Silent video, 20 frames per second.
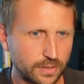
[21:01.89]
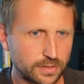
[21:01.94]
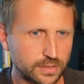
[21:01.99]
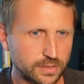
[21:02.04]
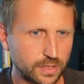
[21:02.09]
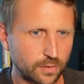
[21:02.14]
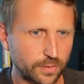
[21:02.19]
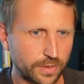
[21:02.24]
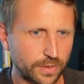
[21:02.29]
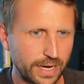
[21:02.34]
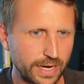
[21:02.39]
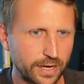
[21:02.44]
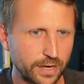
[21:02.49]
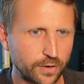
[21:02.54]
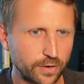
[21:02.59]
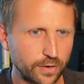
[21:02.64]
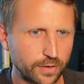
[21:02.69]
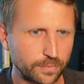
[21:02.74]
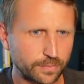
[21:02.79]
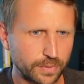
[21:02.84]
So when I
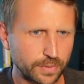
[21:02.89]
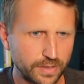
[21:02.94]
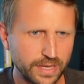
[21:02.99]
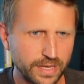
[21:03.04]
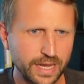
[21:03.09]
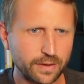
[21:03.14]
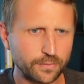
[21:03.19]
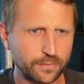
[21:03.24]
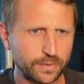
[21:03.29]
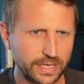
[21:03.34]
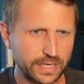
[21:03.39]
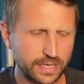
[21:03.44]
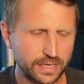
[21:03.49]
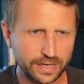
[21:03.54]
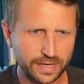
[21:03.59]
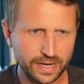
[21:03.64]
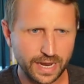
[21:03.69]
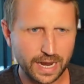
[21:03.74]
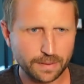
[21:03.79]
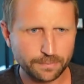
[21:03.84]
heard, but yeah, we need
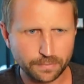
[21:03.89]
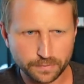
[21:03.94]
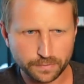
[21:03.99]
an app,